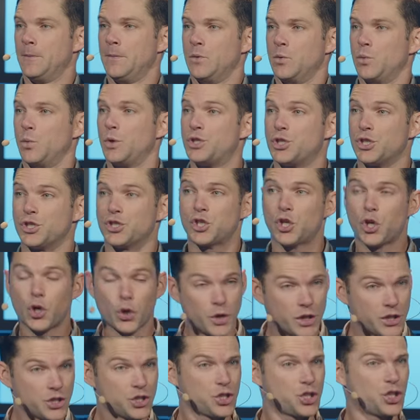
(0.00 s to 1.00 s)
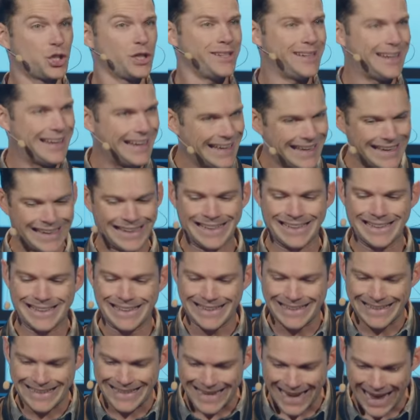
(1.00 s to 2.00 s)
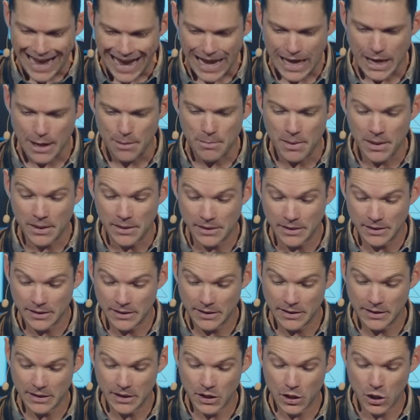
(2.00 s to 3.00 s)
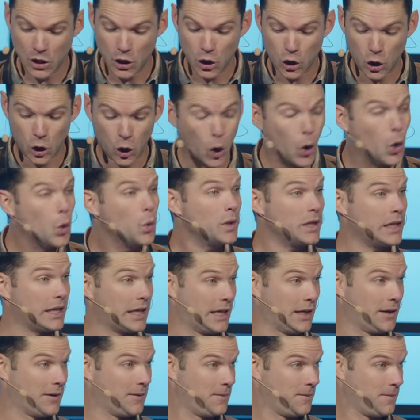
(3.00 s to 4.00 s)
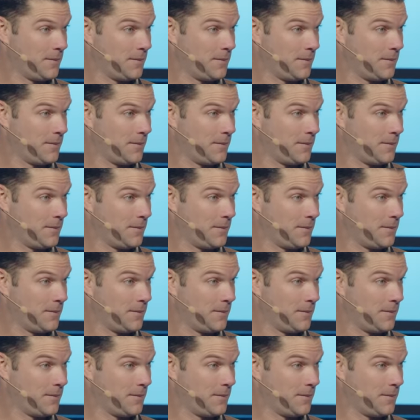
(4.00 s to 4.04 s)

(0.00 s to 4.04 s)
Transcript: which is Christian in name only